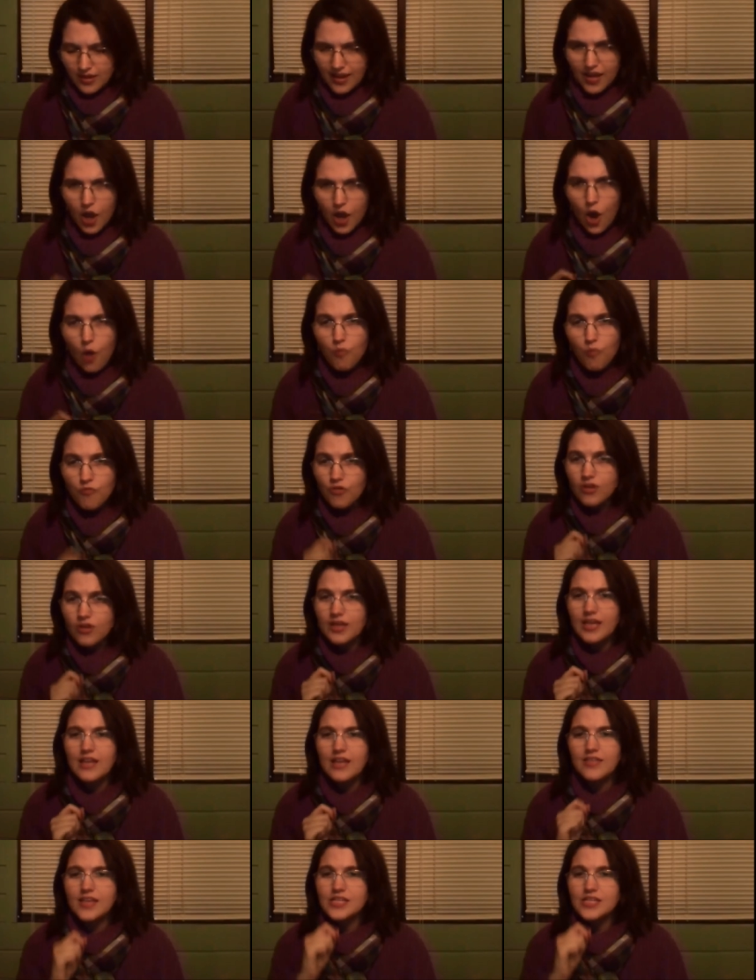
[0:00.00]
like,
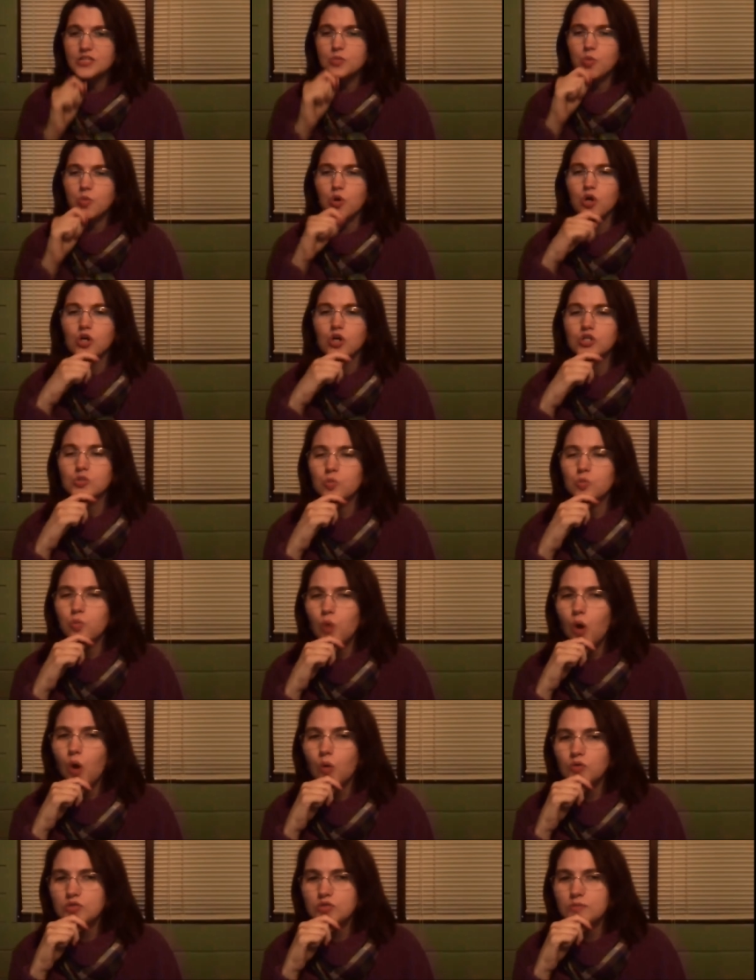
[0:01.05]
hopefully these words
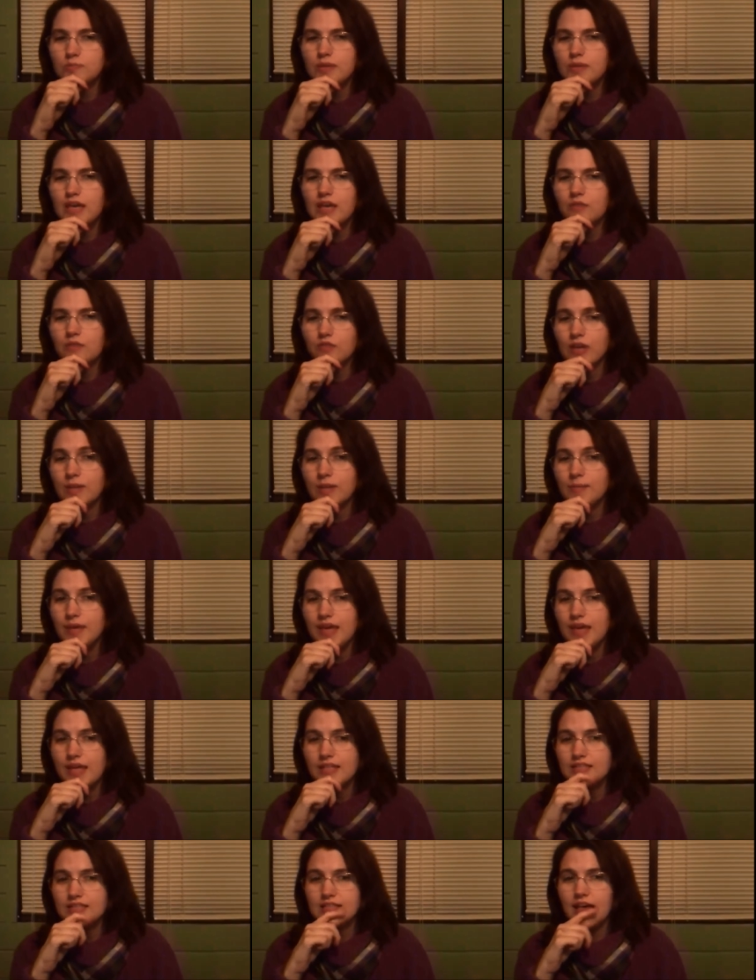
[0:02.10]
won't be
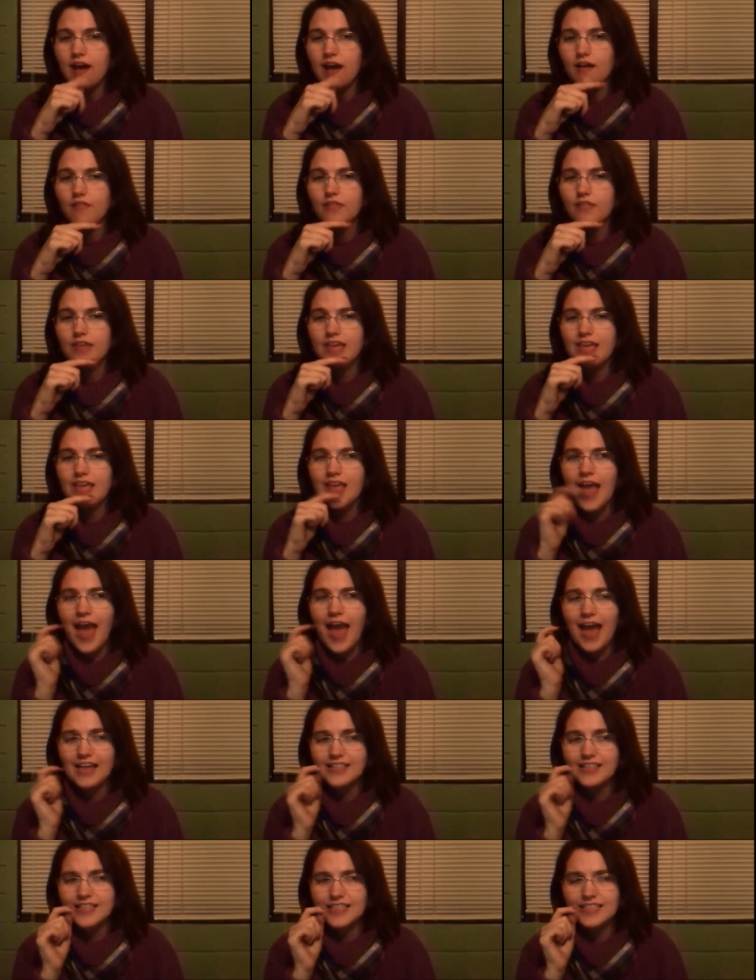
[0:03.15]
repeats of the
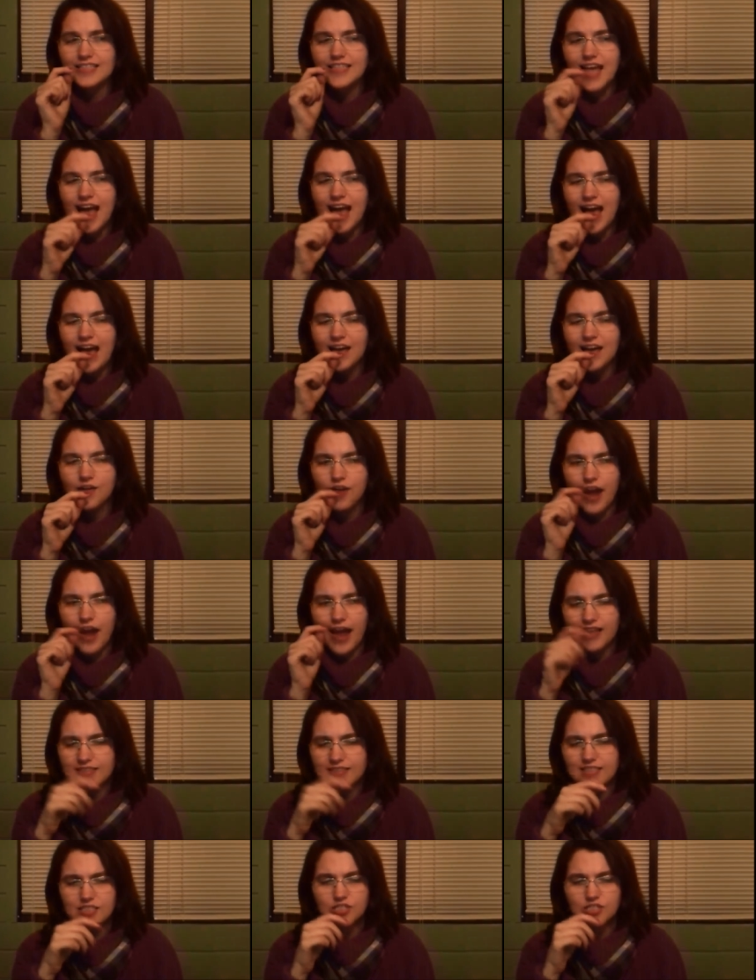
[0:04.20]
accent tag or
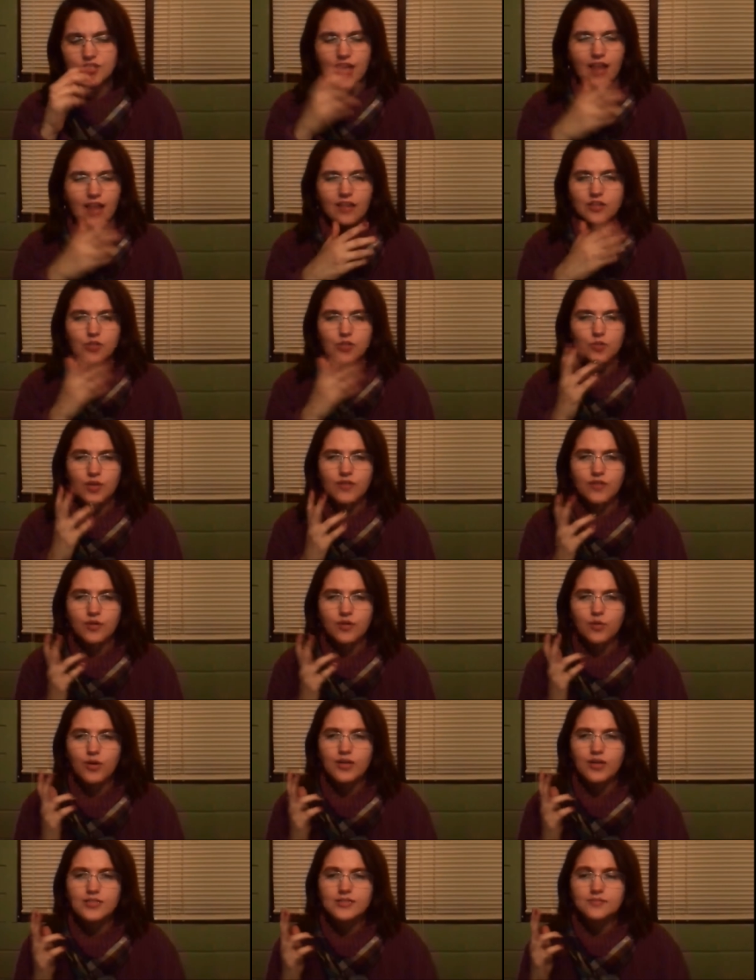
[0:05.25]
accent challenge, whatever it
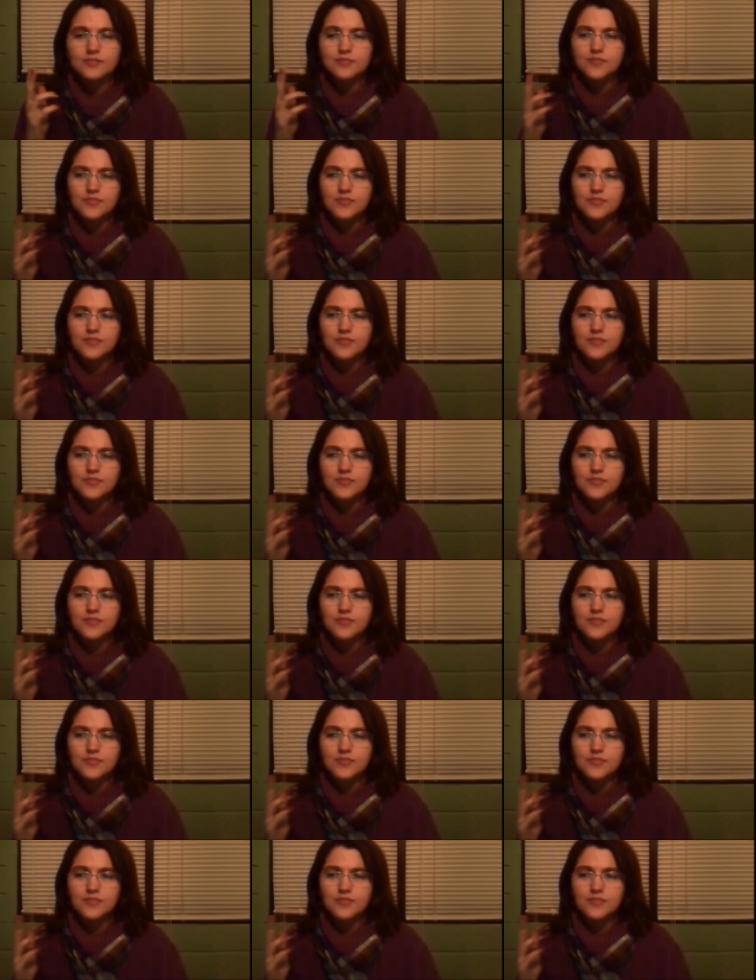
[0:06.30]
was.